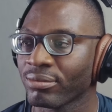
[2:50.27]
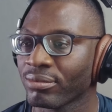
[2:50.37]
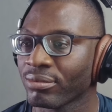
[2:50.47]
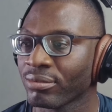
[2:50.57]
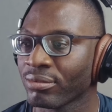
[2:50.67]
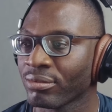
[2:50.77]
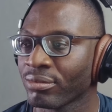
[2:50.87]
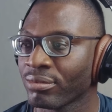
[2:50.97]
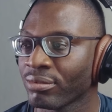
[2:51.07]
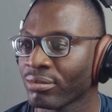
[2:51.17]

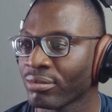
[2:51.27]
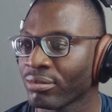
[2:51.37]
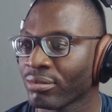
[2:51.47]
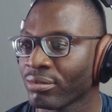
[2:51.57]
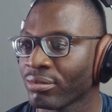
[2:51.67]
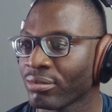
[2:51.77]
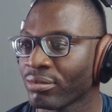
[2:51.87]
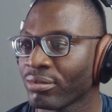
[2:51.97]
Nothing is said.